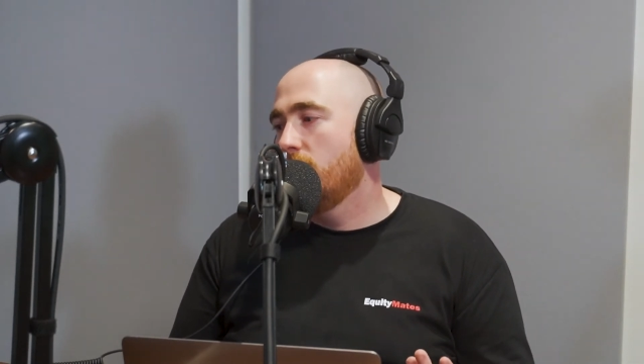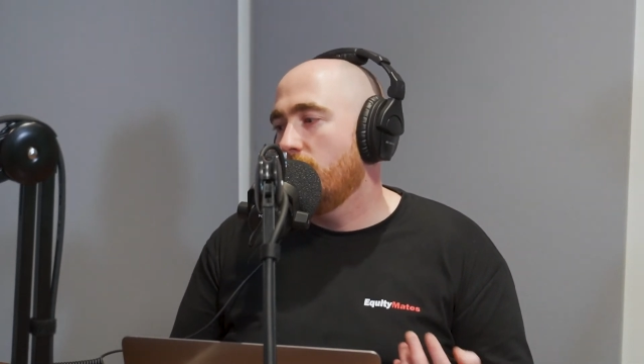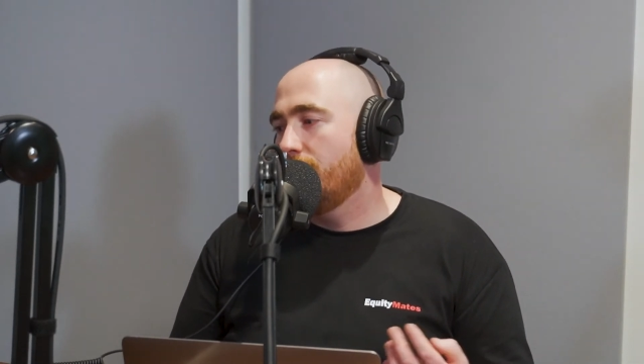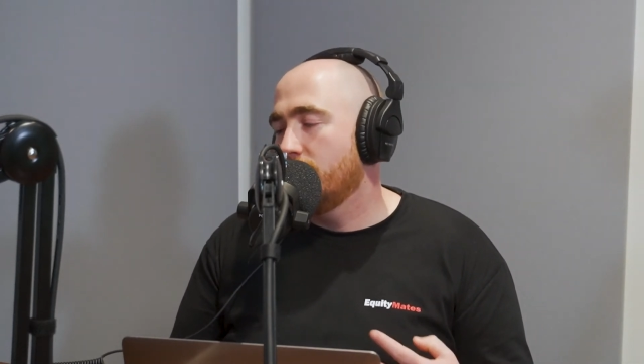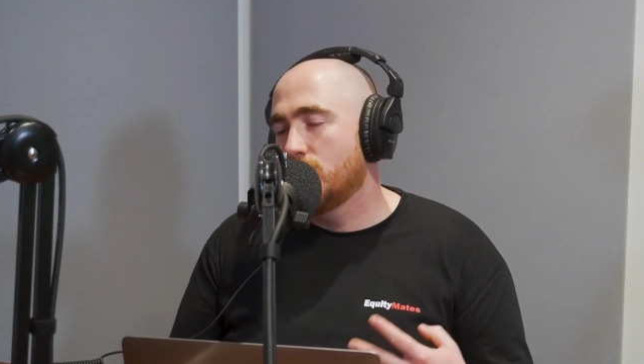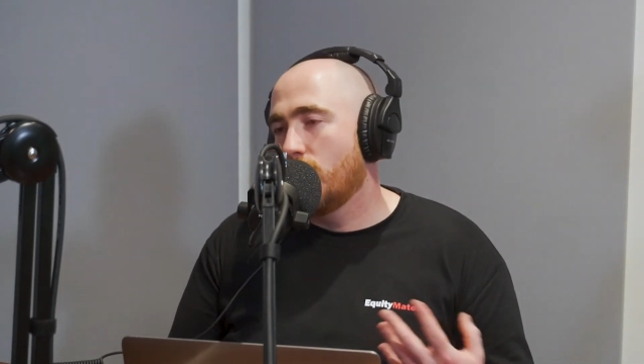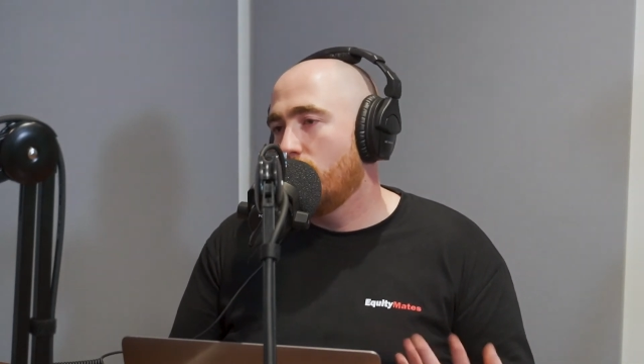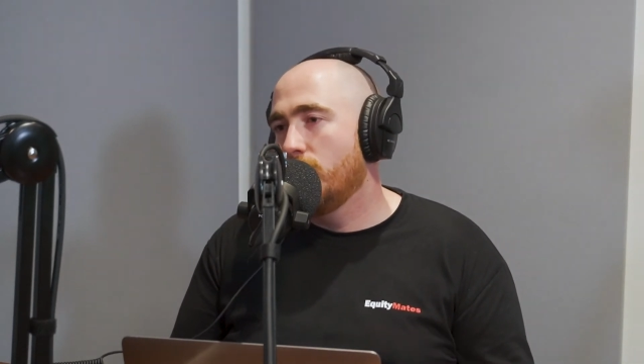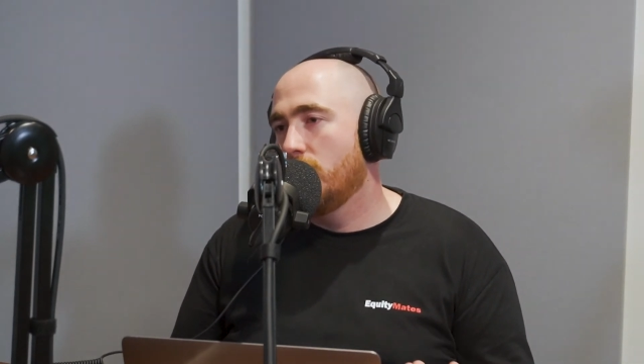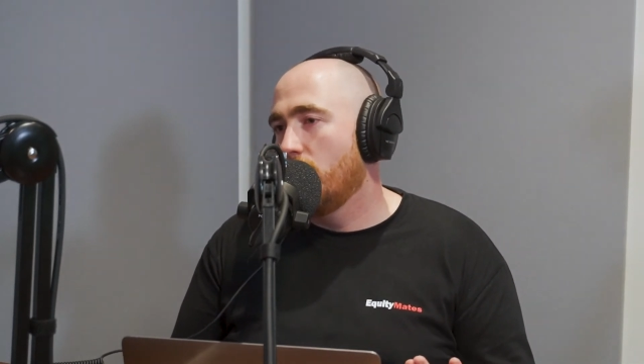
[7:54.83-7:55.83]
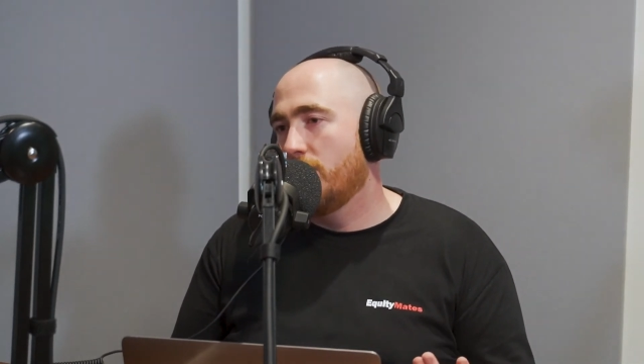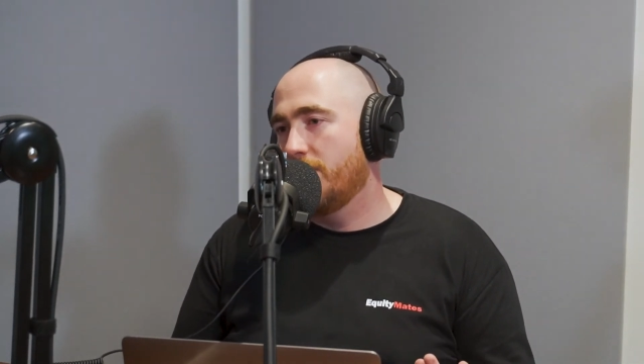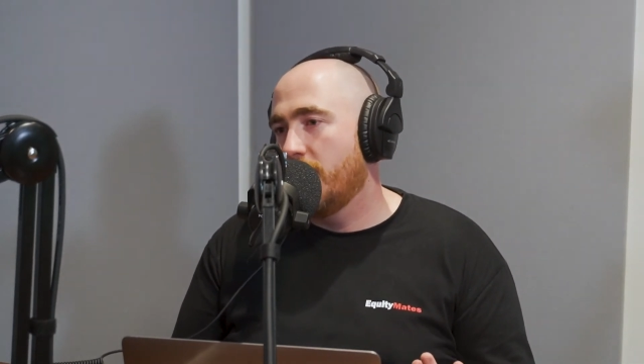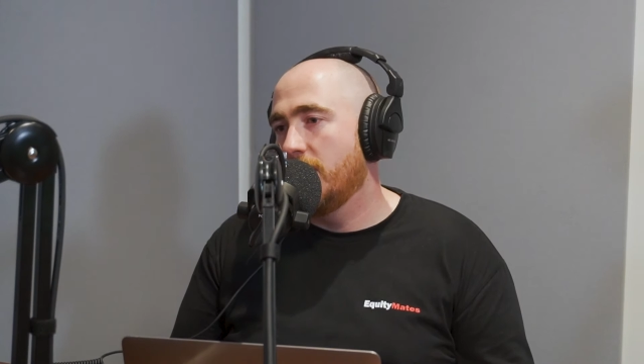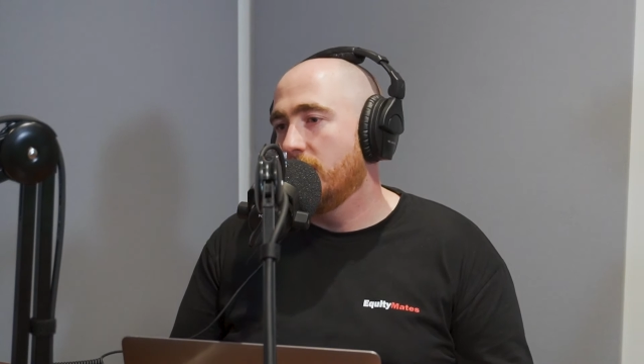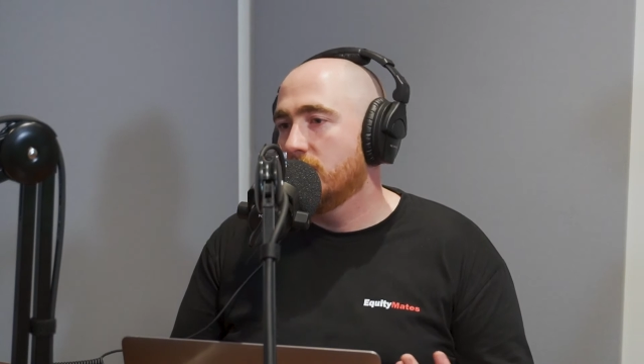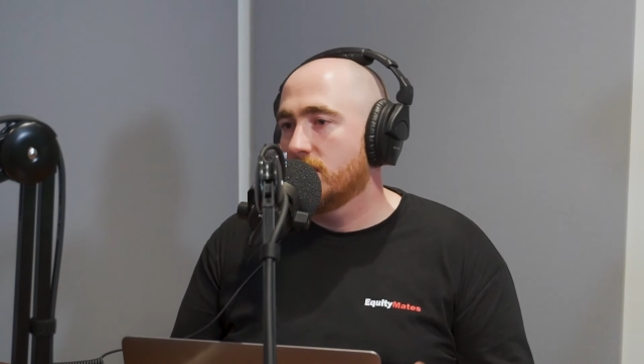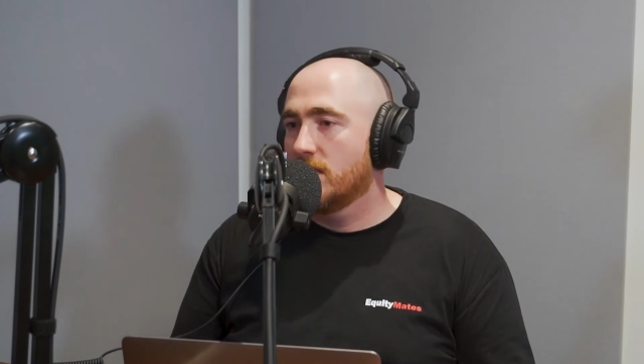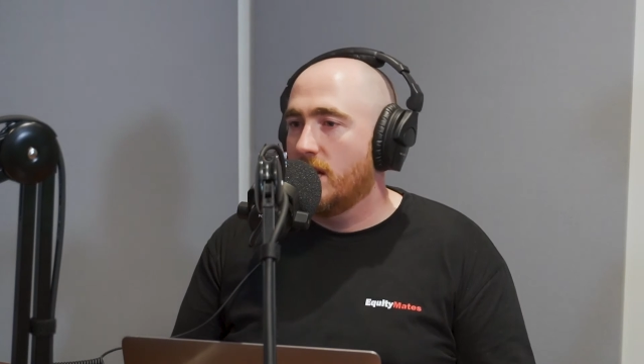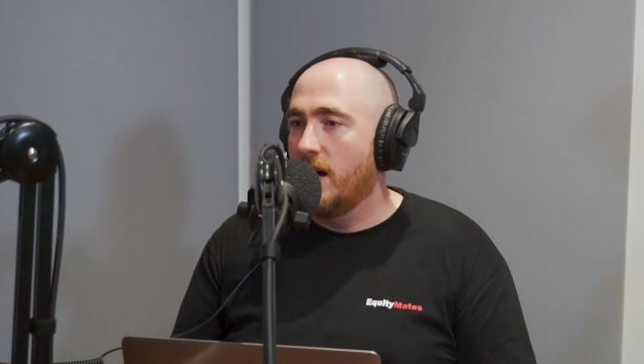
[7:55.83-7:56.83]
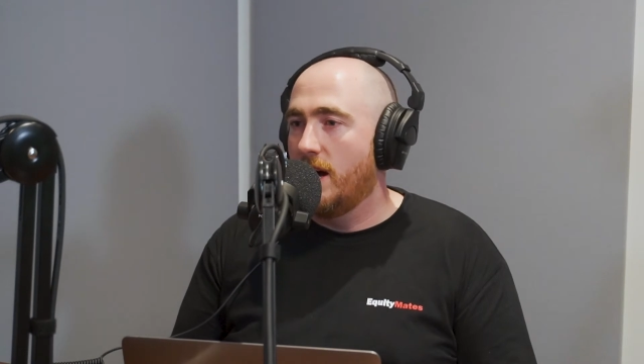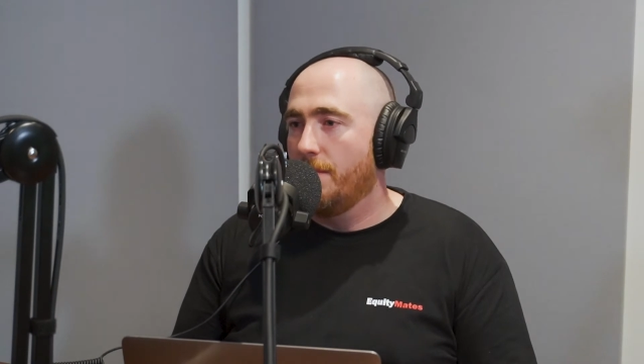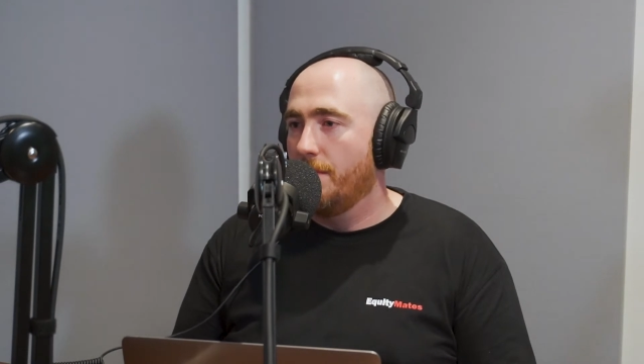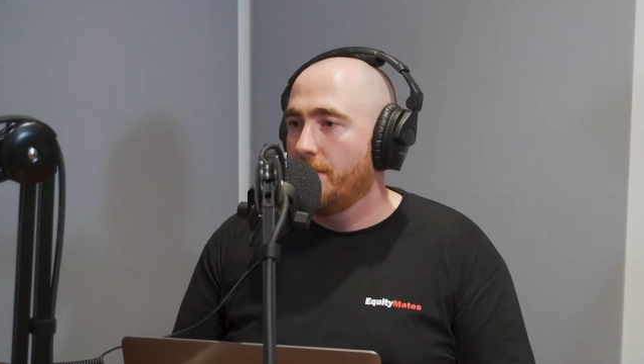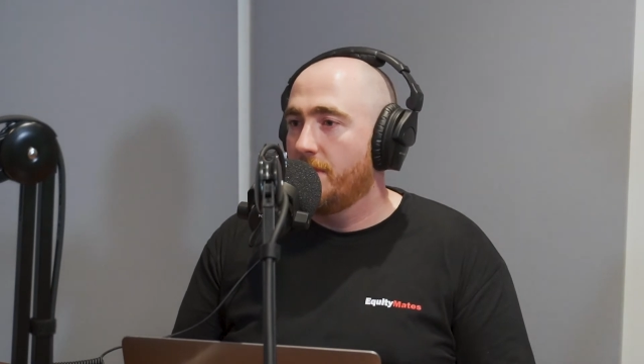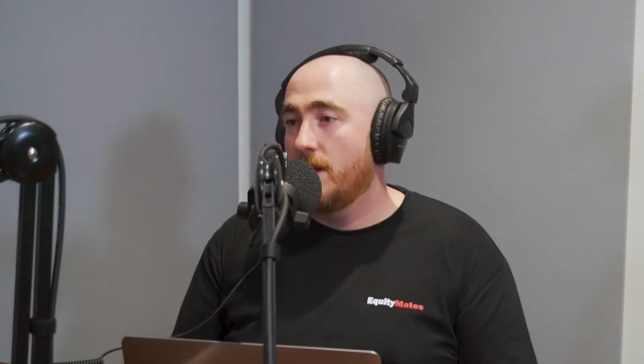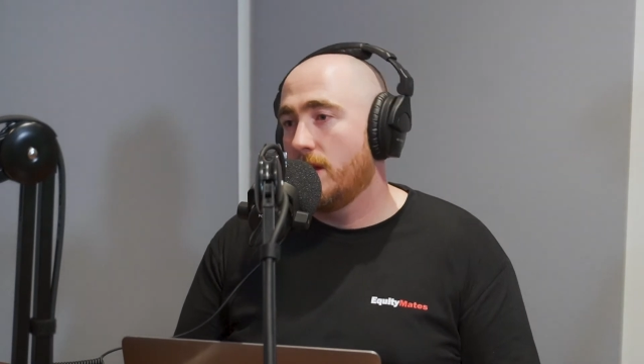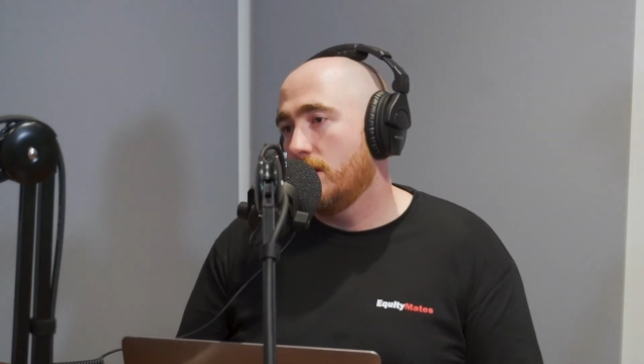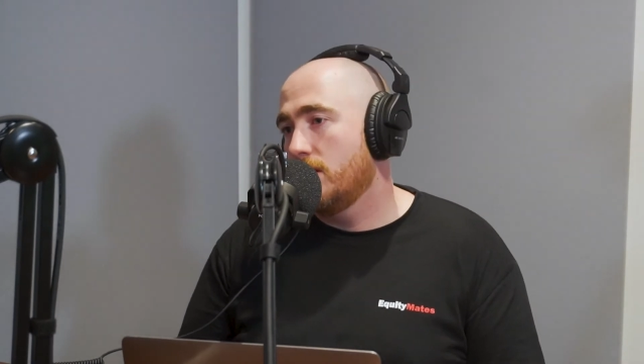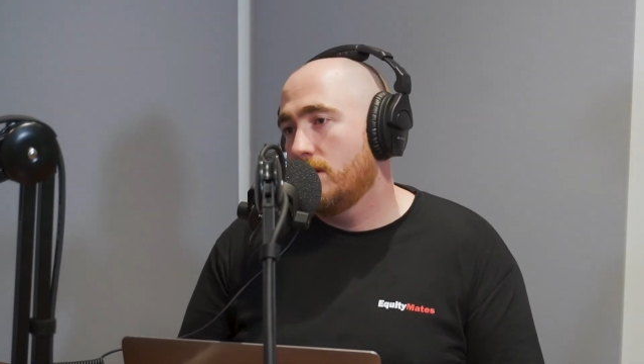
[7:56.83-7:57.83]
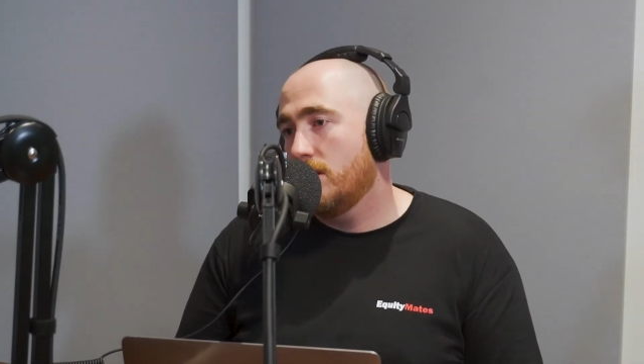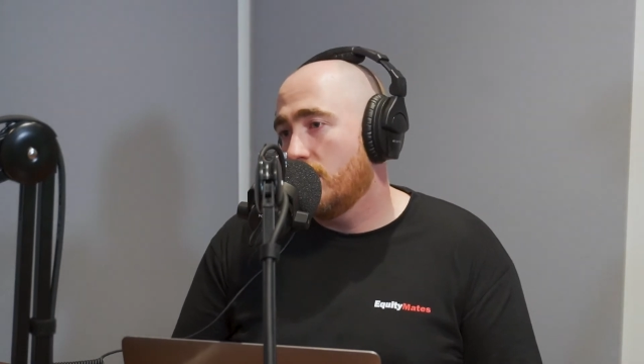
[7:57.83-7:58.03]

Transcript: if there's one with lower fees, then